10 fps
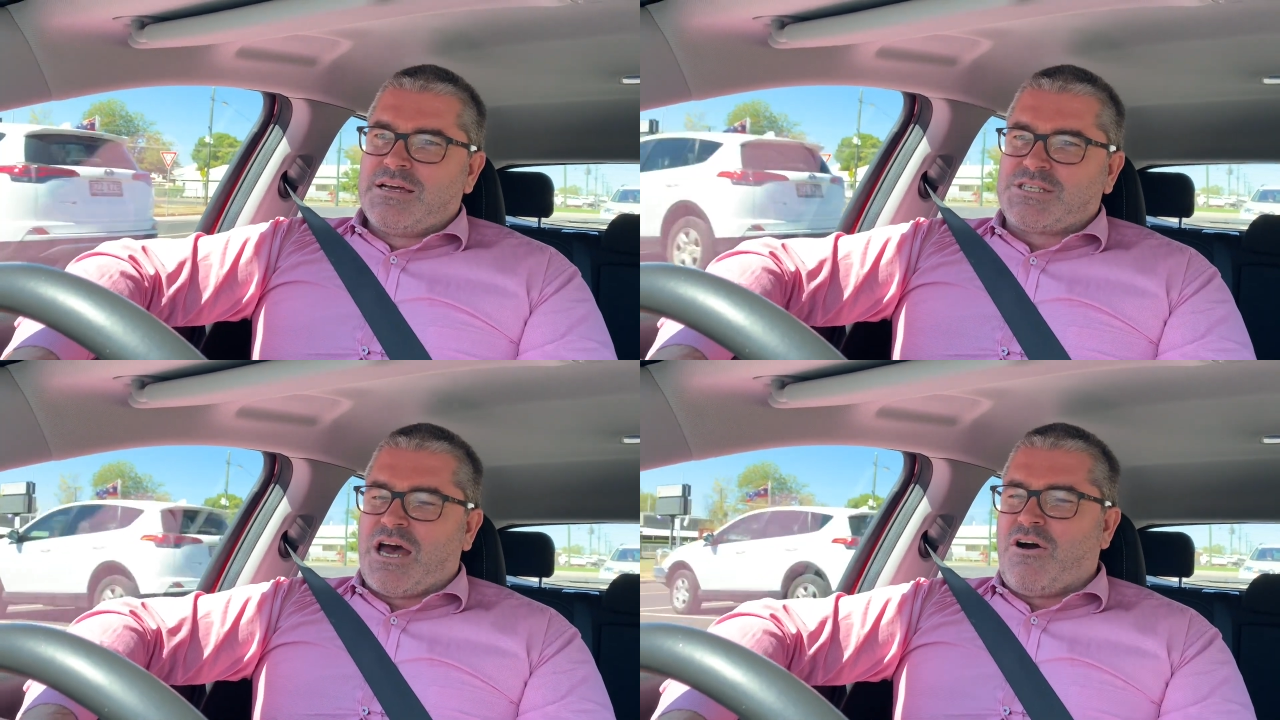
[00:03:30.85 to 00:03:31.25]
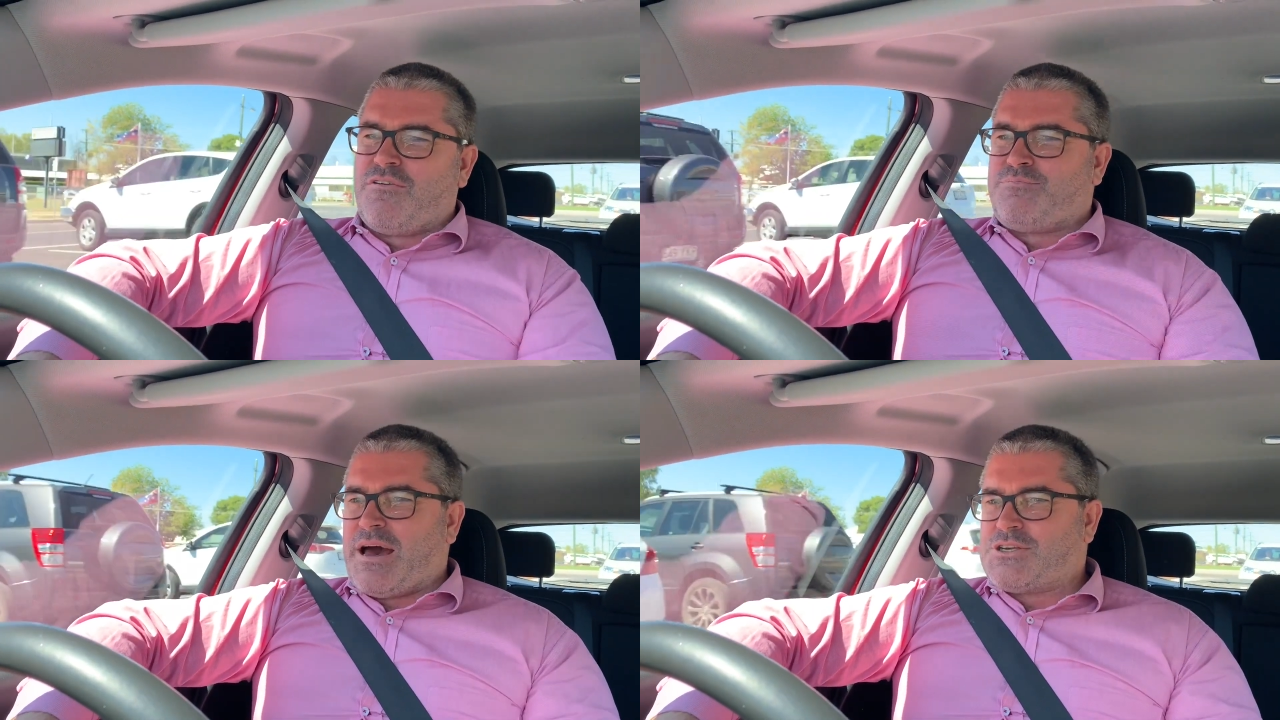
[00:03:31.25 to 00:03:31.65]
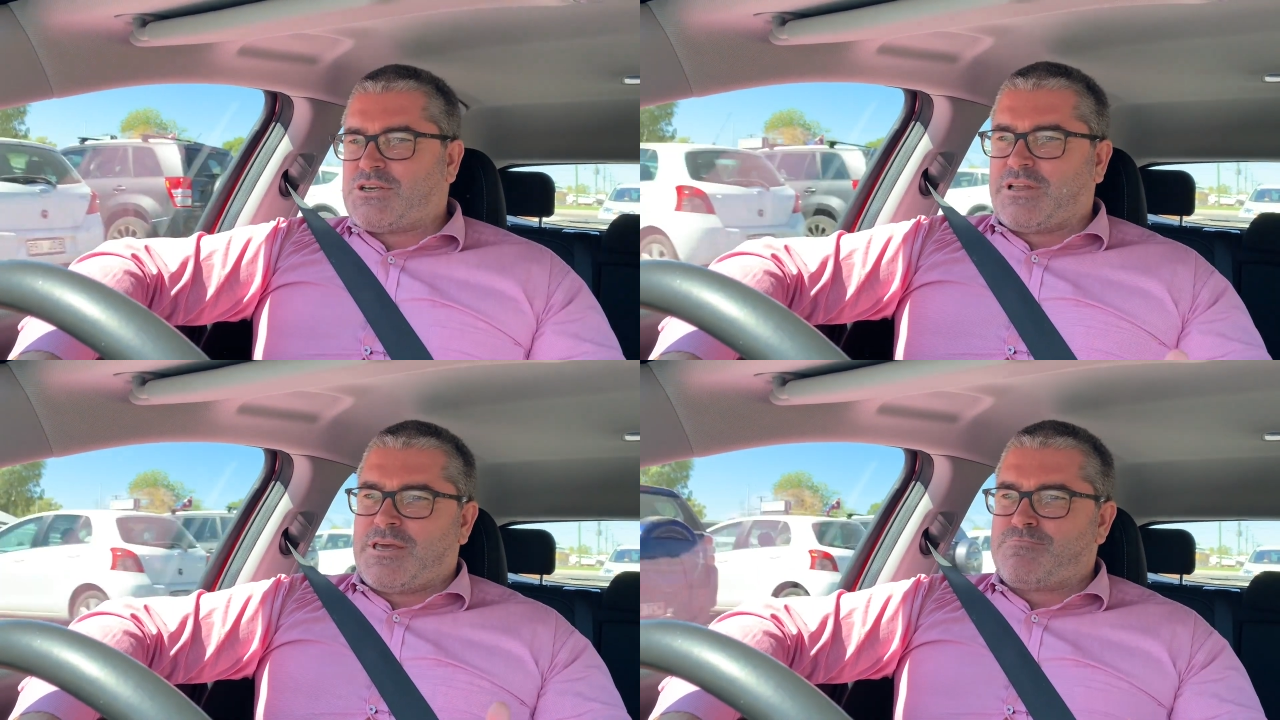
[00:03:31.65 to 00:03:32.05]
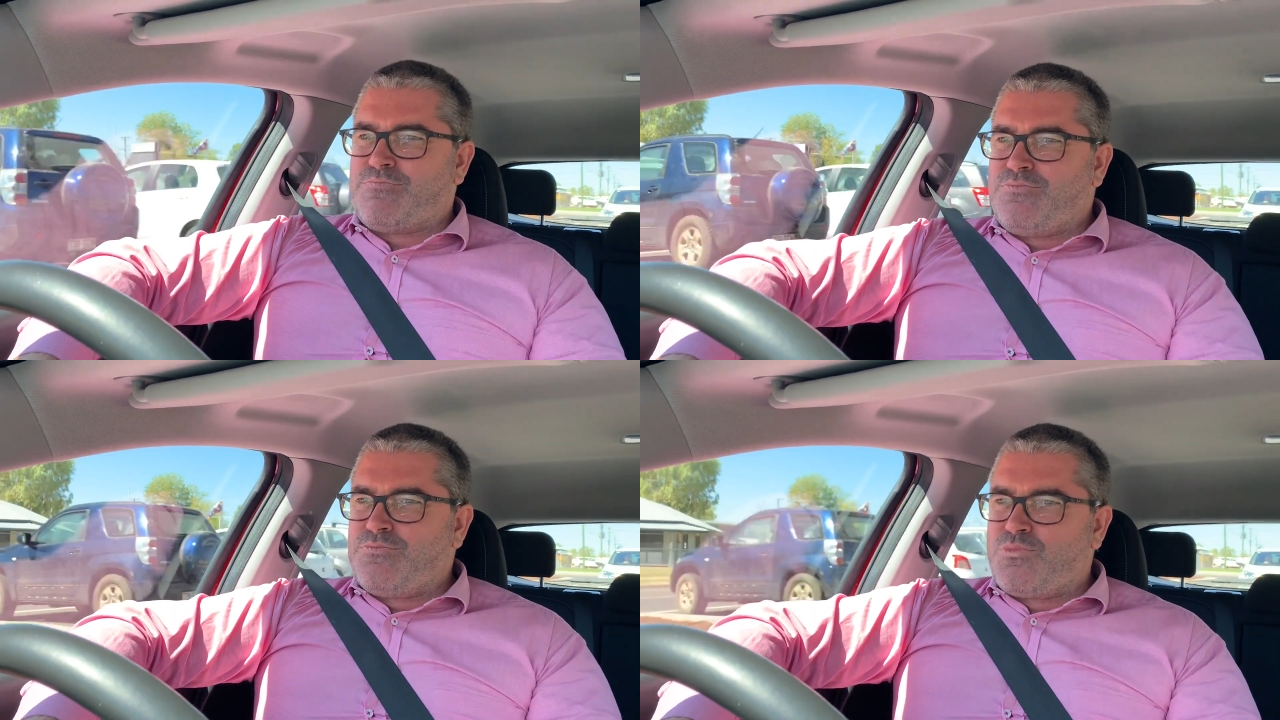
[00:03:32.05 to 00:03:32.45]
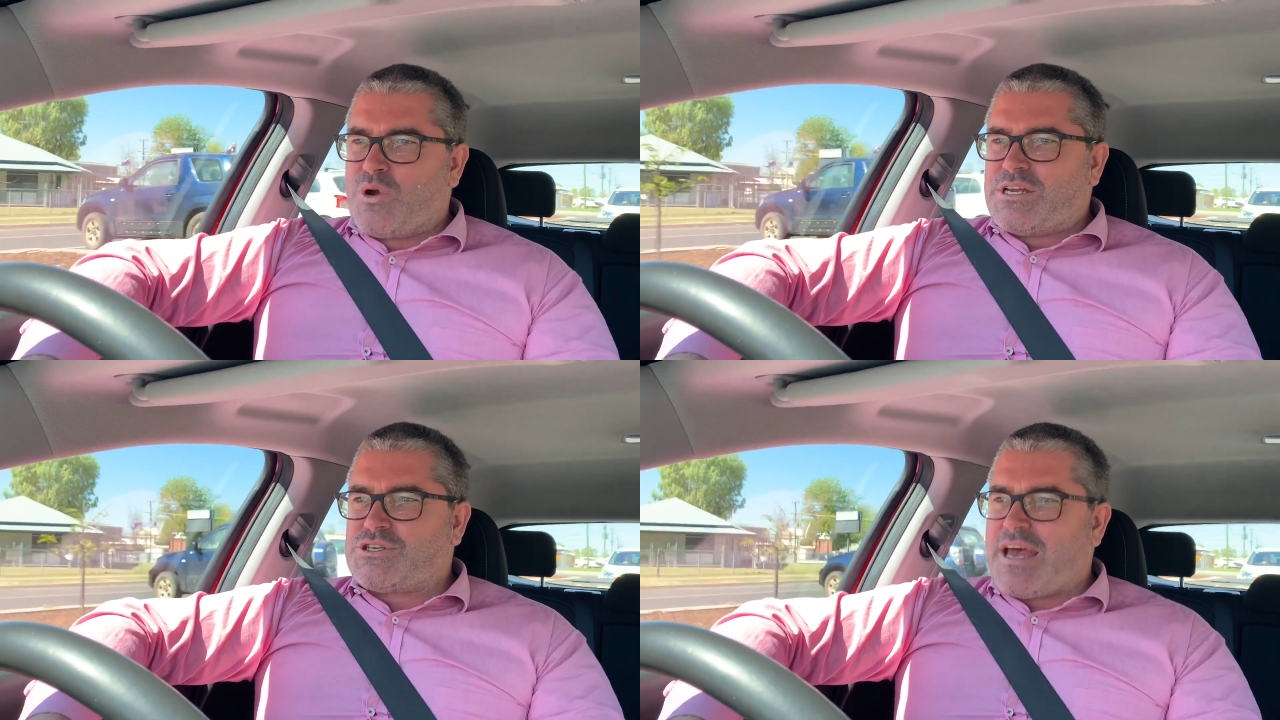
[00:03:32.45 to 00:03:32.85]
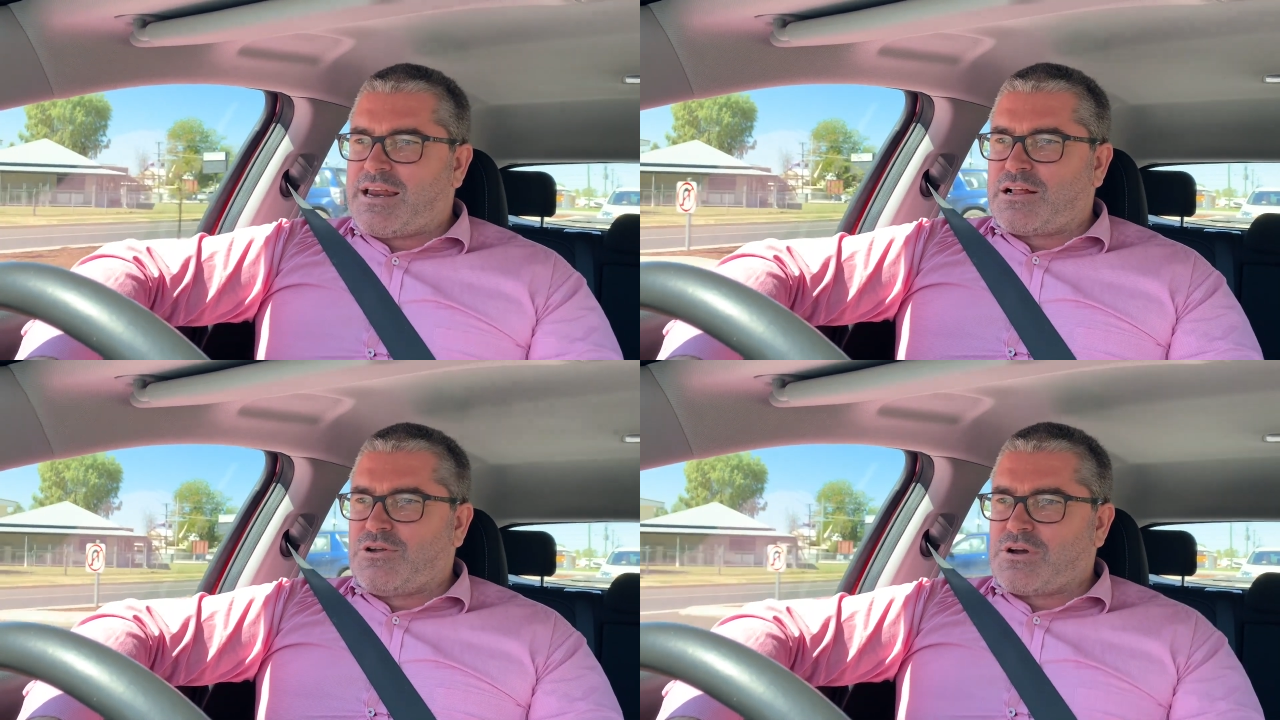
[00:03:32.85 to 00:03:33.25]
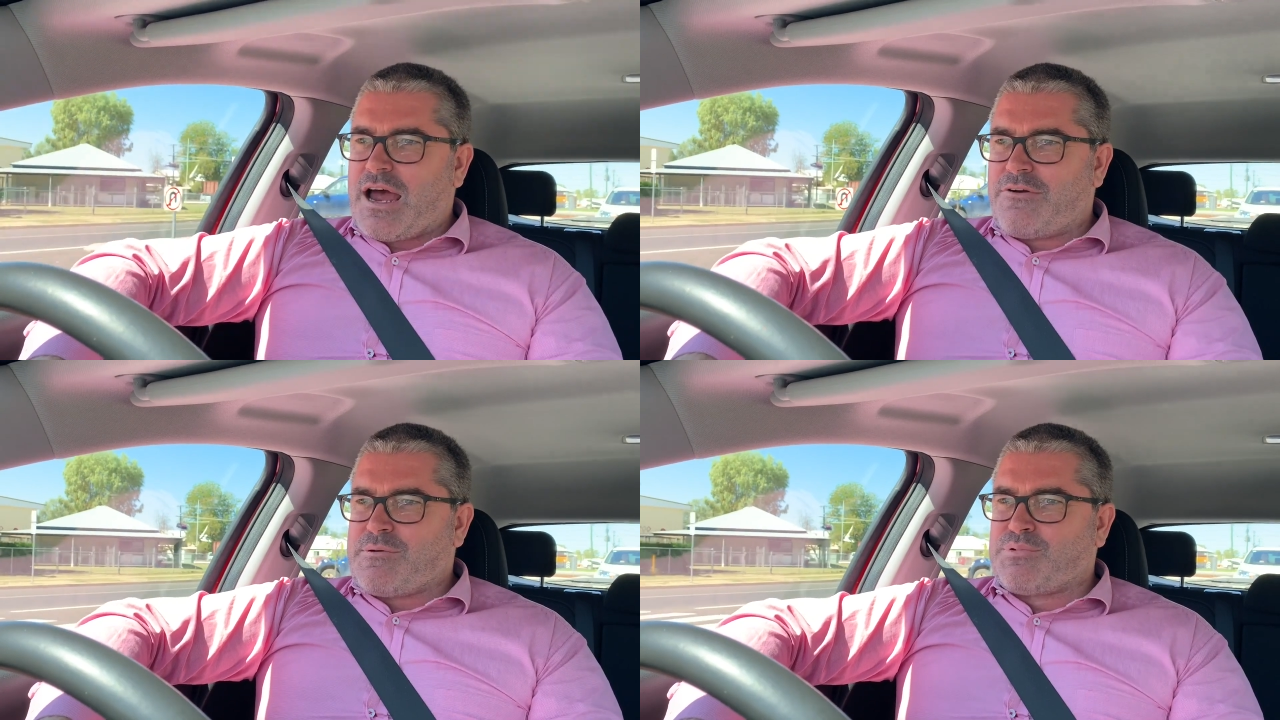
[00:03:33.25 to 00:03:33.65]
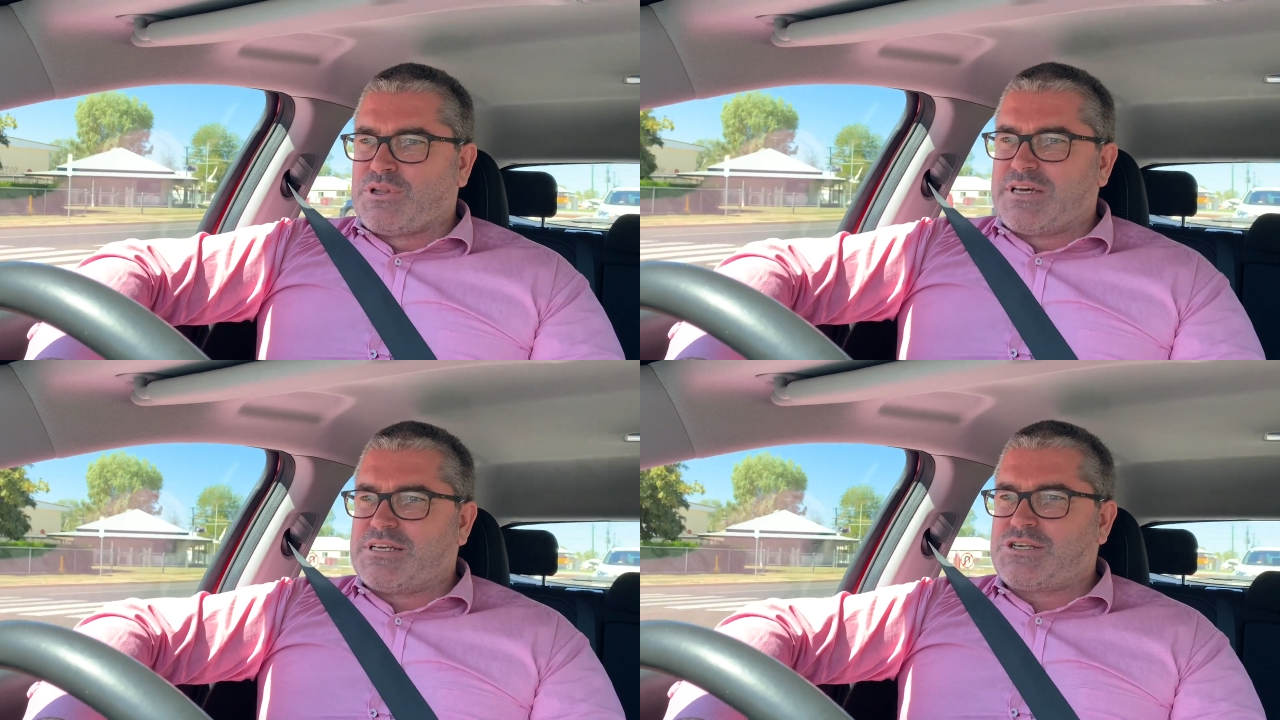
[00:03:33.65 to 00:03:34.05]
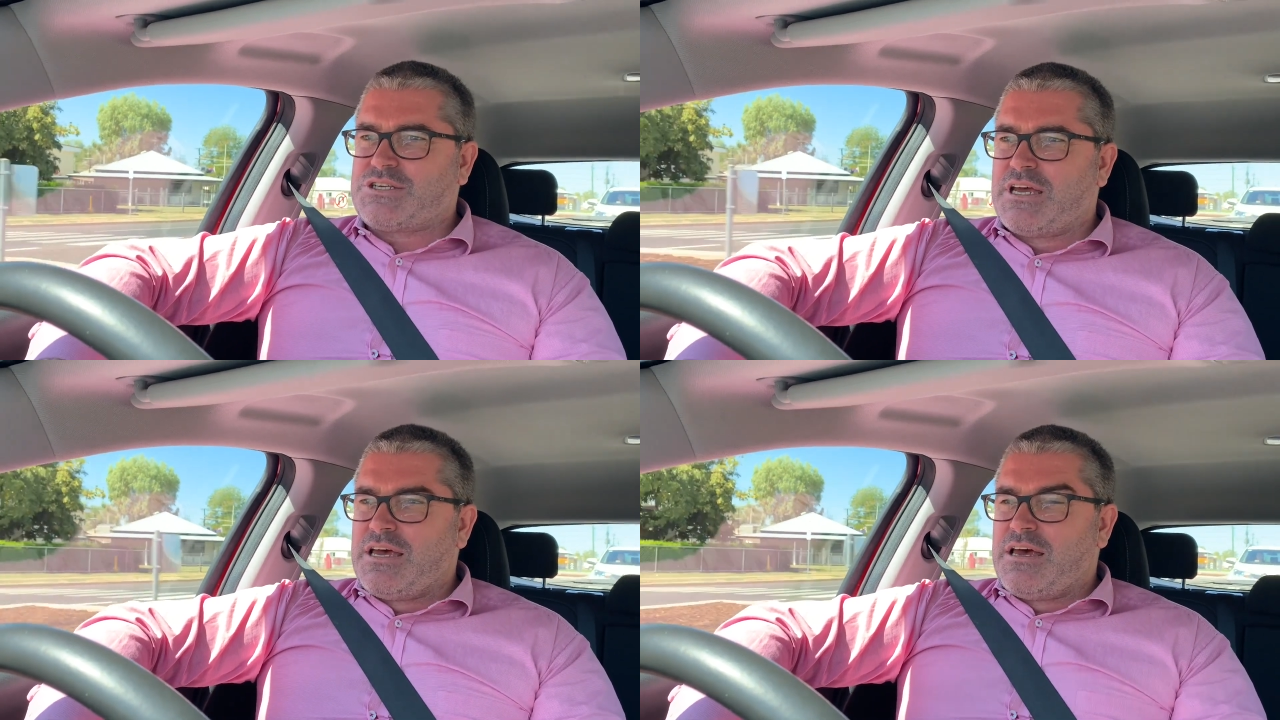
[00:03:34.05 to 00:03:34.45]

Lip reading: So I've basically reached out to Cloncurry Police,